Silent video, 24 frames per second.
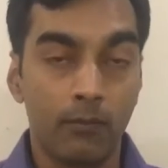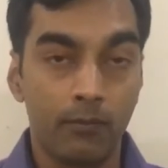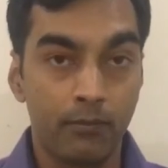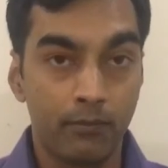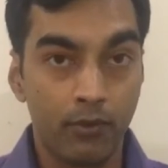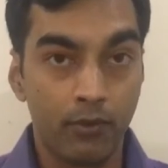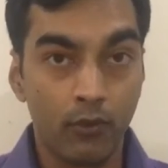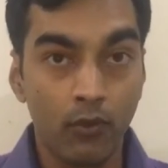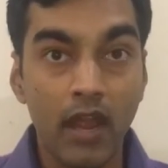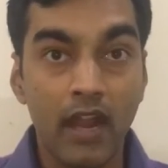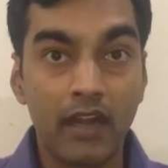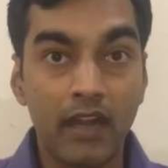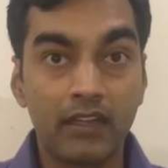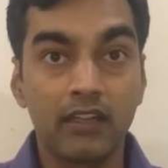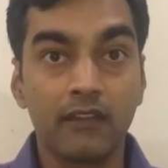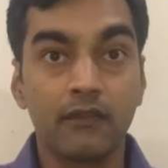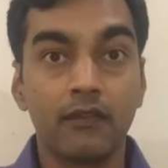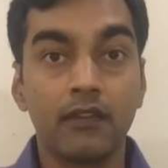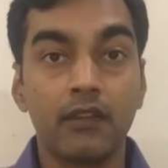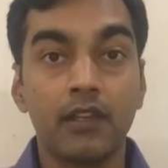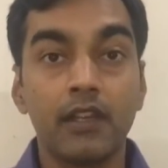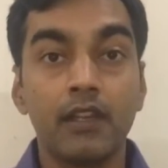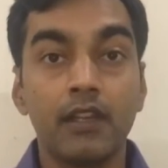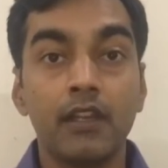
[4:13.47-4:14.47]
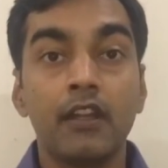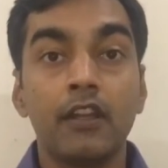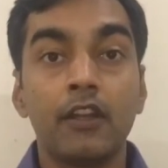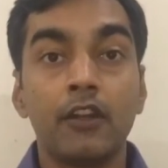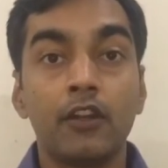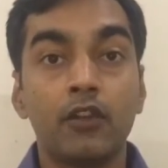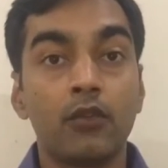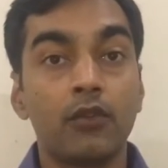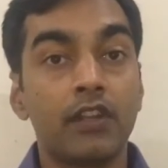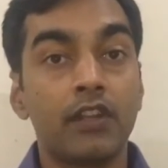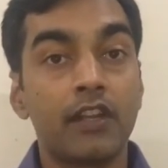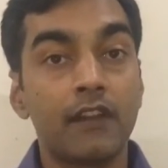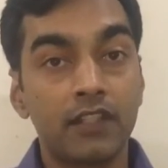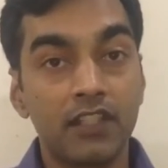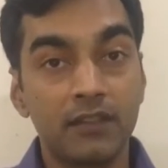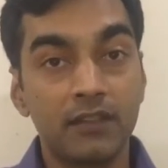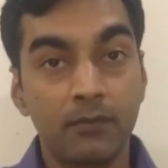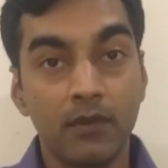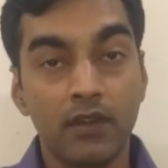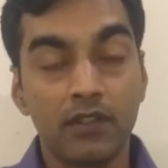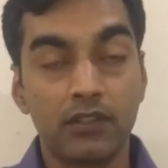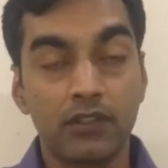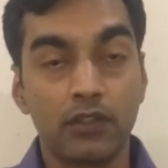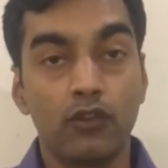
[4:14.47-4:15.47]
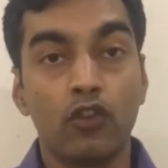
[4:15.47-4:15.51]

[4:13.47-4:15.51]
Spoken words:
proactively to give this person